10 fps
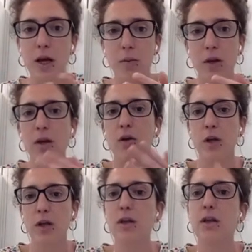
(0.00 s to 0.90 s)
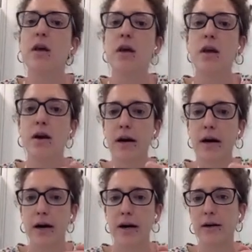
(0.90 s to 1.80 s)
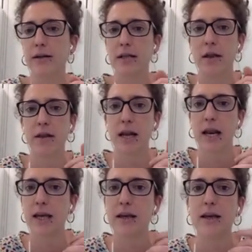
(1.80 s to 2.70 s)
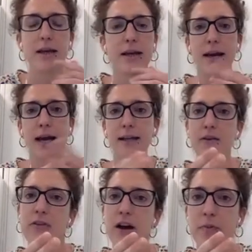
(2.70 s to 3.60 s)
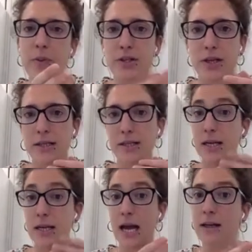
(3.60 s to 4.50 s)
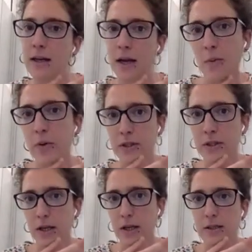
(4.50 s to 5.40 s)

I mean, humidity here are something like 95%, 99%.